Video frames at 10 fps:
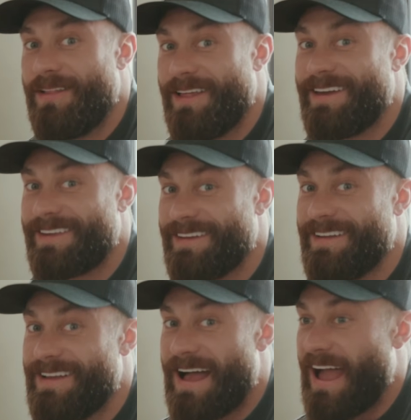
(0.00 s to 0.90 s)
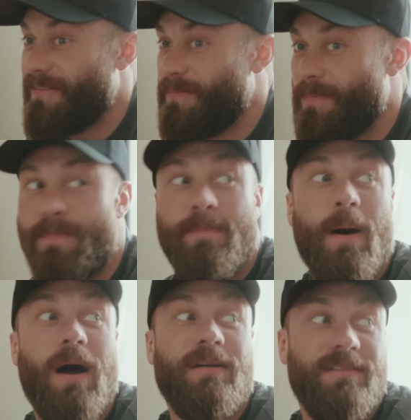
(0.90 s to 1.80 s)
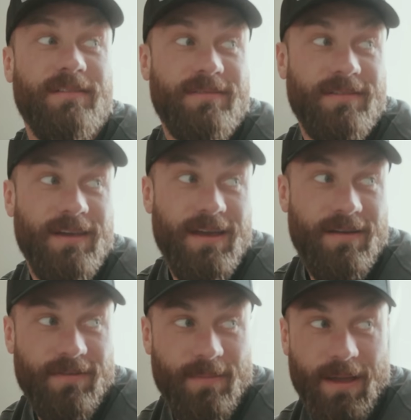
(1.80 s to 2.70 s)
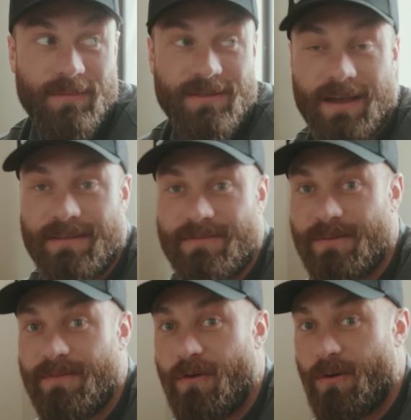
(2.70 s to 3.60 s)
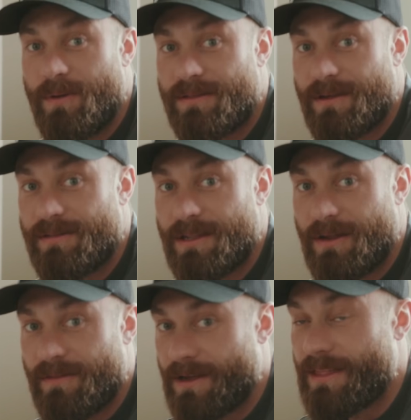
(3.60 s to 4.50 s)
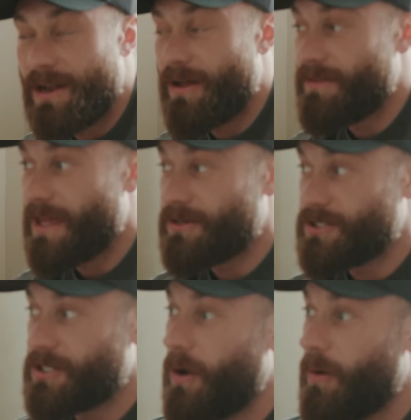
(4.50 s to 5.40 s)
Like, I have boxes from Amazon from four weeks ago sitting over there because I don't have the energy to